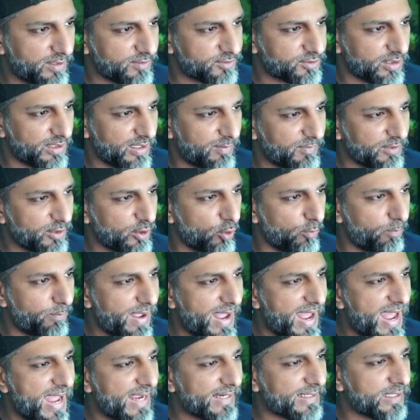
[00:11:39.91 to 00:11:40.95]
So let me go
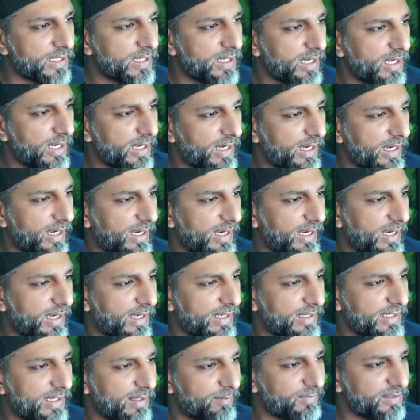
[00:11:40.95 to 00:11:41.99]
back
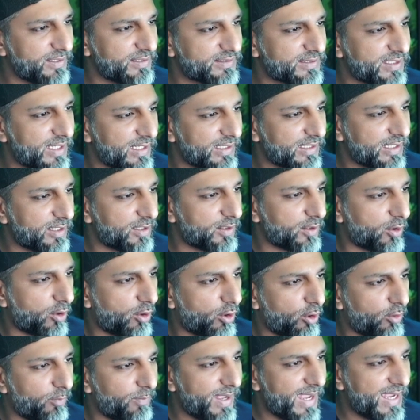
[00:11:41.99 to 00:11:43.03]
and let me take it
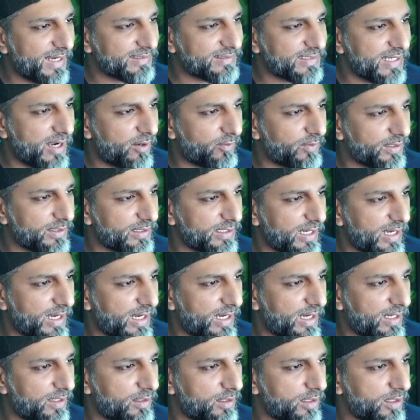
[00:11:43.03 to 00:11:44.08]
all back down
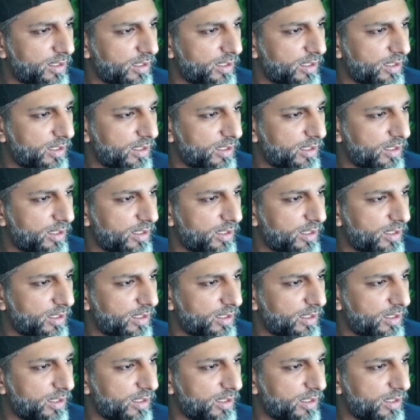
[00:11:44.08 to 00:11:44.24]
again.